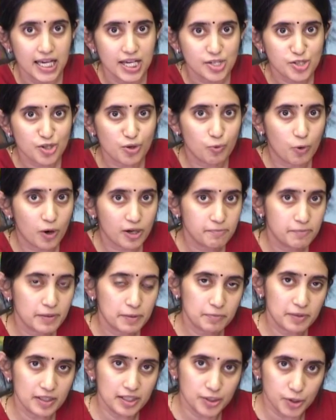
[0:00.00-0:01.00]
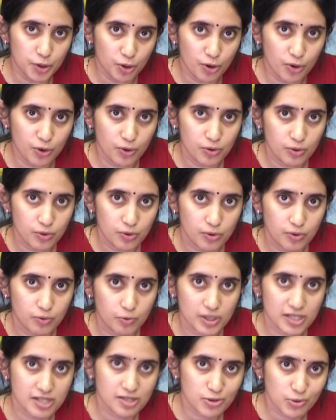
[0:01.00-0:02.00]
So what people know,
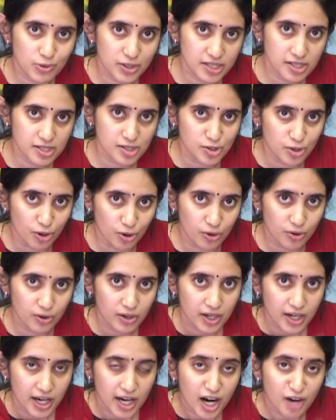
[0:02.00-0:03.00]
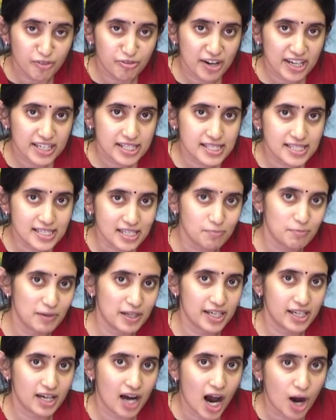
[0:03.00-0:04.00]
what students know affects
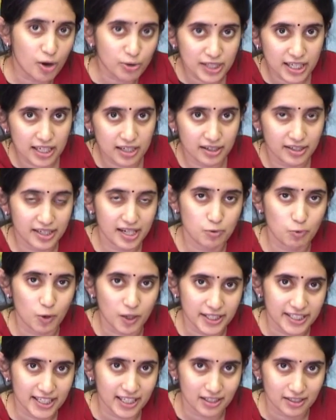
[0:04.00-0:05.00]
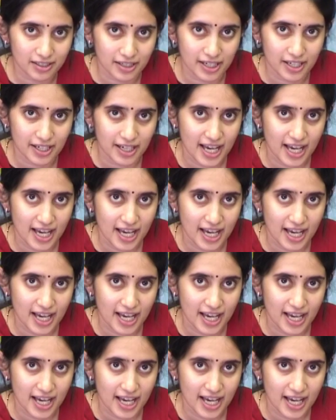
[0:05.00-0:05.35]
deeply how they learn and what they learn.